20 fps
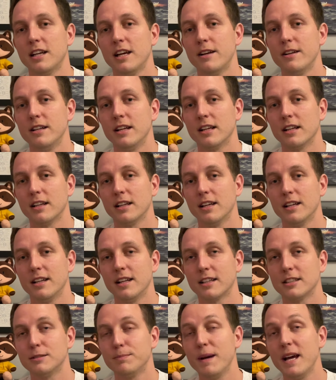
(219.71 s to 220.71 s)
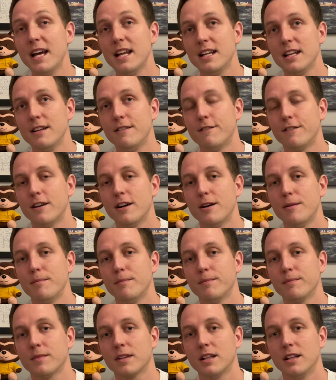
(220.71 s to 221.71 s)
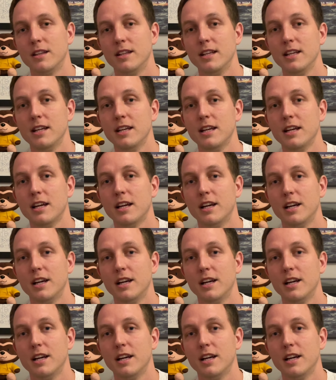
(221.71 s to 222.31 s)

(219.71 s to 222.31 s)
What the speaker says: it expanded from the